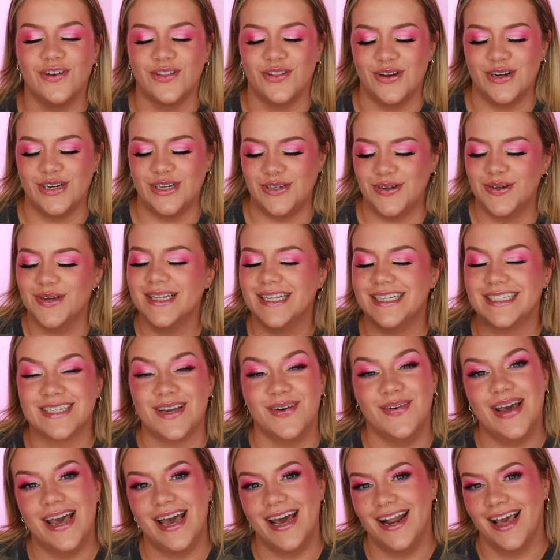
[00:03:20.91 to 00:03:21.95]
further ado, let's
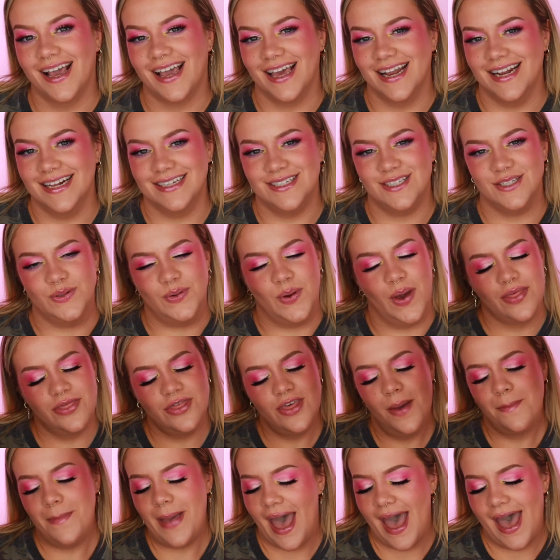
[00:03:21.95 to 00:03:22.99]
go ahead and get into
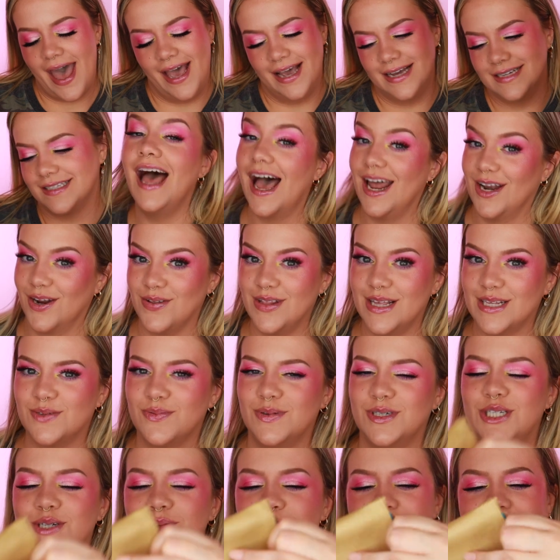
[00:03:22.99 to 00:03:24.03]
the bags. I know that's
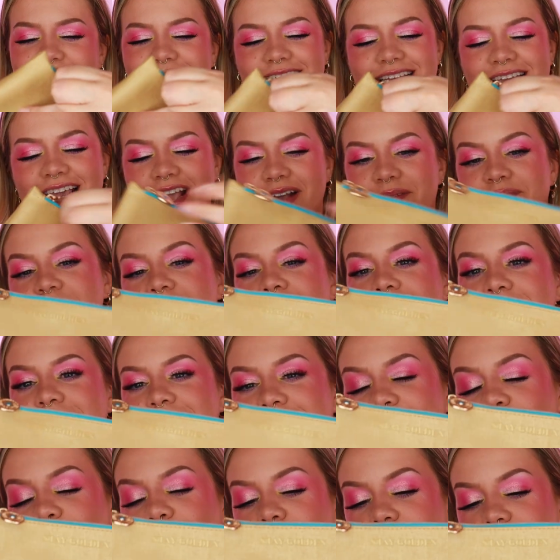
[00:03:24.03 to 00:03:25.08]
what you want to see.
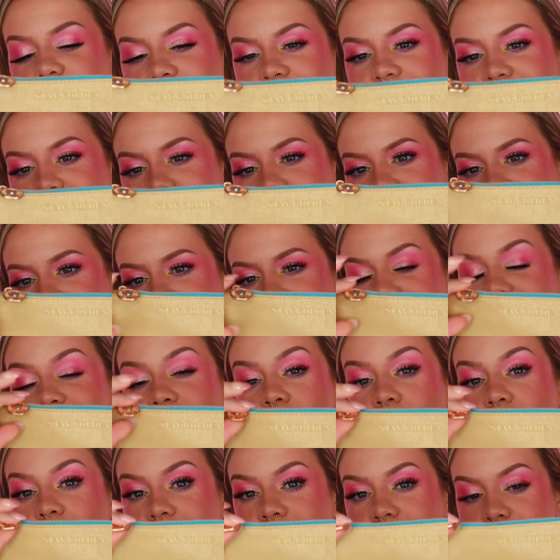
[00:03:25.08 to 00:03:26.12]
So this is
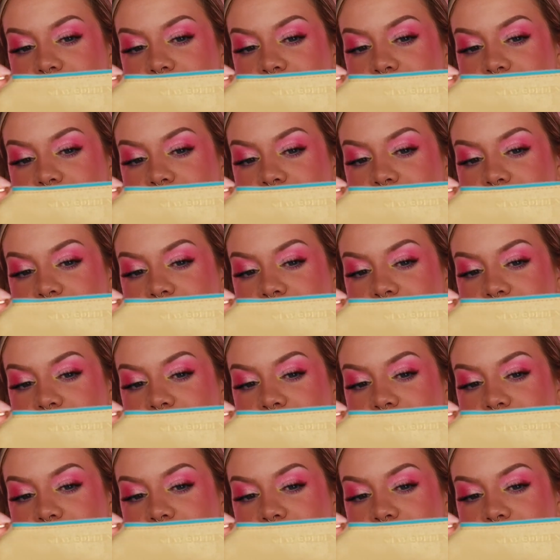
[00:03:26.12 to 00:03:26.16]
our